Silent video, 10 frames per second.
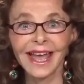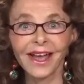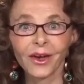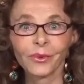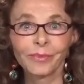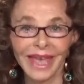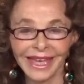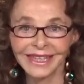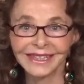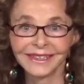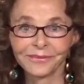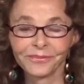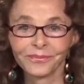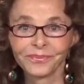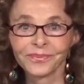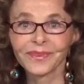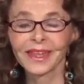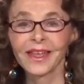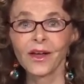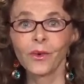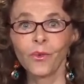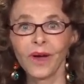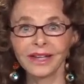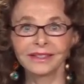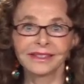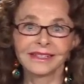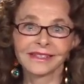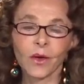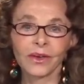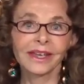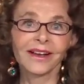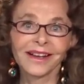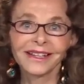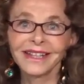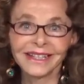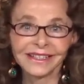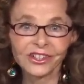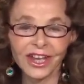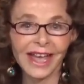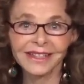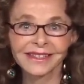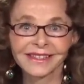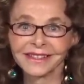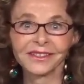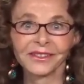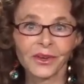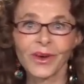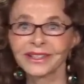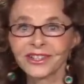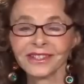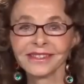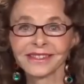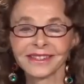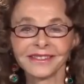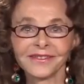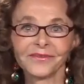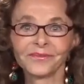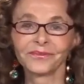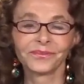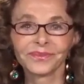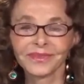now, Peggy, what is going on in chats and questions and